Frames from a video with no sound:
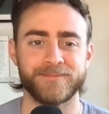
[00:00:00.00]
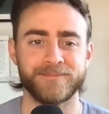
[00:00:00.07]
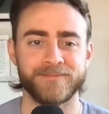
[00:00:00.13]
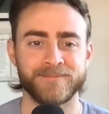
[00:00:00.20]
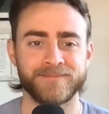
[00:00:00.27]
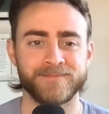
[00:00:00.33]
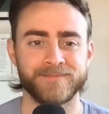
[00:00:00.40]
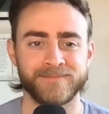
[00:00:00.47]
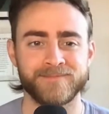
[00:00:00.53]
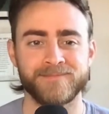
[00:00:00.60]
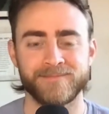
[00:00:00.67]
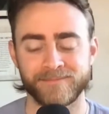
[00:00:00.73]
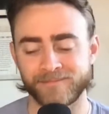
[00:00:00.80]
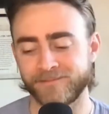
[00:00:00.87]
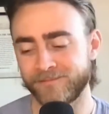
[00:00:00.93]

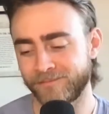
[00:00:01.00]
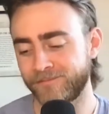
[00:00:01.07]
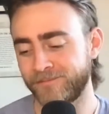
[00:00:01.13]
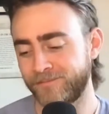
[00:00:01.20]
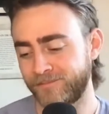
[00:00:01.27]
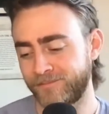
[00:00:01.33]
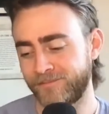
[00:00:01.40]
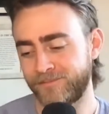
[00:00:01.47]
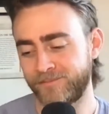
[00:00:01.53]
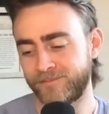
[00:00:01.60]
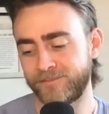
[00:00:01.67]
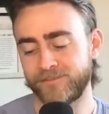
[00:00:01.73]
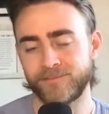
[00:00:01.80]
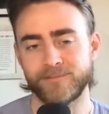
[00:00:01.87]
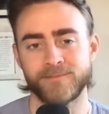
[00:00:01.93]

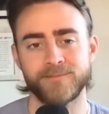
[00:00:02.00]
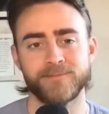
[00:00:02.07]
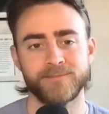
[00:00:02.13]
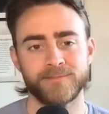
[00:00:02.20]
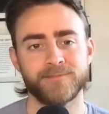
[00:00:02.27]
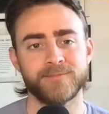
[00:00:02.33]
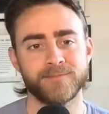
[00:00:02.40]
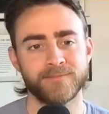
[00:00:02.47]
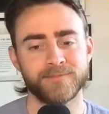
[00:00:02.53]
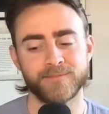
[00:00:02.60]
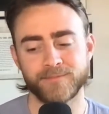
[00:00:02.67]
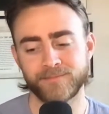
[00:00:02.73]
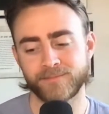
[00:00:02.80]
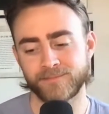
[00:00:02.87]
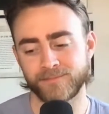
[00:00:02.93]

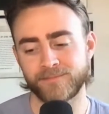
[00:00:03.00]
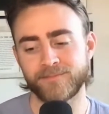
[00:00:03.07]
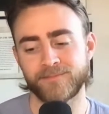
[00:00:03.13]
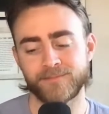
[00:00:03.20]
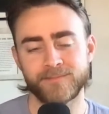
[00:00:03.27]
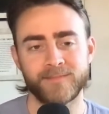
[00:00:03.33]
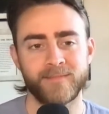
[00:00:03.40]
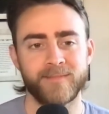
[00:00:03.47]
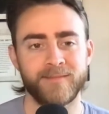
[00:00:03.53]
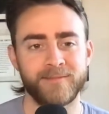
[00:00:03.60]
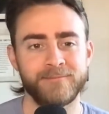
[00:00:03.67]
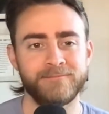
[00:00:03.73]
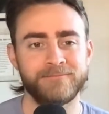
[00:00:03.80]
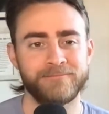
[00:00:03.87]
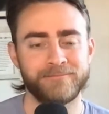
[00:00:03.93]

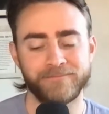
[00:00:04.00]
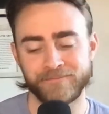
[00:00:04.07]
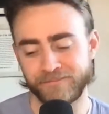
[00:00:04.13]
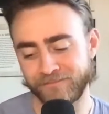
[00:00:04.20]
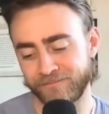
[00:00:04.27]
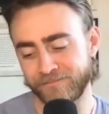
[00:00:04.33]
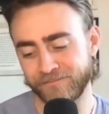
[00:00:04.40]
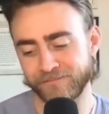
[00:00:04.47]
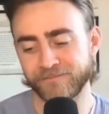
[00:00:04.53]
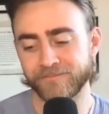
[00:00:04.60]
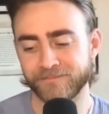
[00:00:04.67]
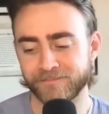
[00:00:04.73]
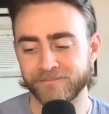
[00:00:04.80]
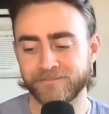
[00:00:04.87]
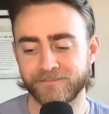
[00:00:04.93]

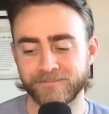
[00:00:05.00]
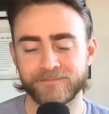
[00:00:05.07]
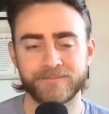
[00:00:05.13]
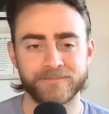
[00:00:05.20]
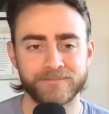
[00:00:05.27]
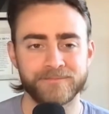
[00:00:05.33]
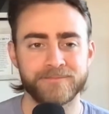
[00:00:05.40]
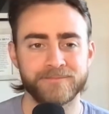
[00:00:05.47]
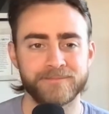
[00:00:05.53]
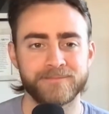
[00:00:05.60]
The person shown says nothing.